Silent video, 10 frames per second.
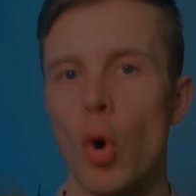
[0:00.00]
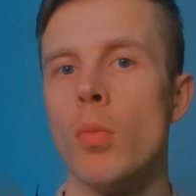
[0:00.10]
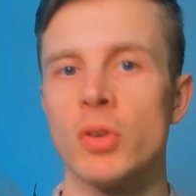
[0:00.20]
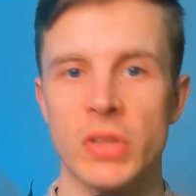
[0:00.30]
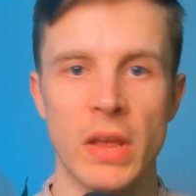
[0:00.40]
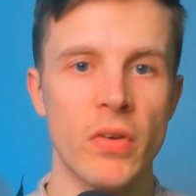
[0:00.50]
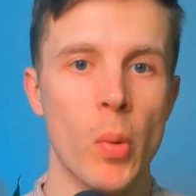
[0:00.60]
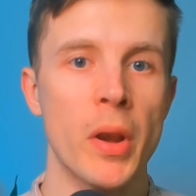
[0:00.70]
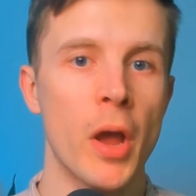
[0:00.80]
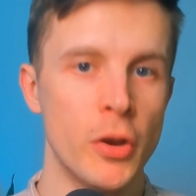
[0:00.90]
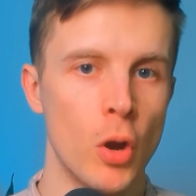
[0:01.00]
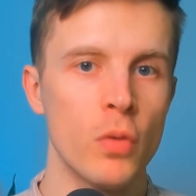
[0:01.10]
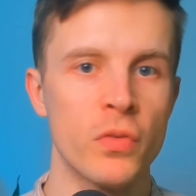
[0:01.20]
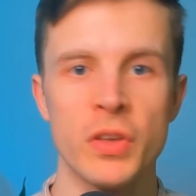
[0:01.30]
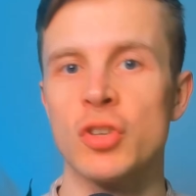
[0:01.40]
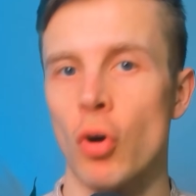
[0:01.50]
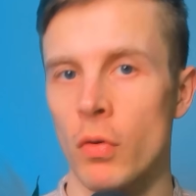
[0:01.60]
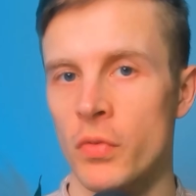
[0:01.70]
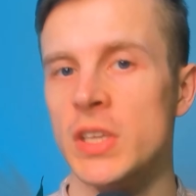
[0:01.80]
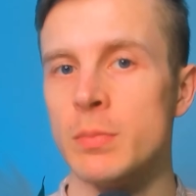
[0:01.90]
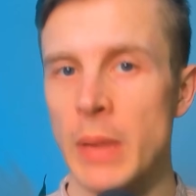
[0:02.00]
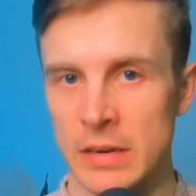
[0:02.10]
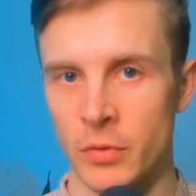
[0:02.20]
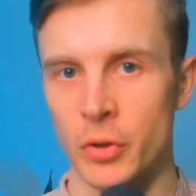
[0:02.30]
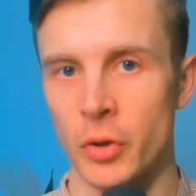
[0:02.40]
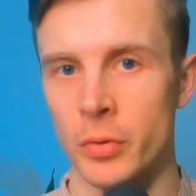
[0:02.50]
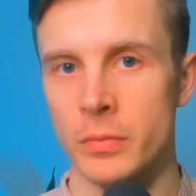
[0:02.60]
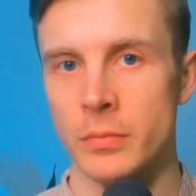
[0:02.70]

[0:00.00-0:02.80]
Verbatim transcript: Almost everyone I know thinks coffee is bad for you.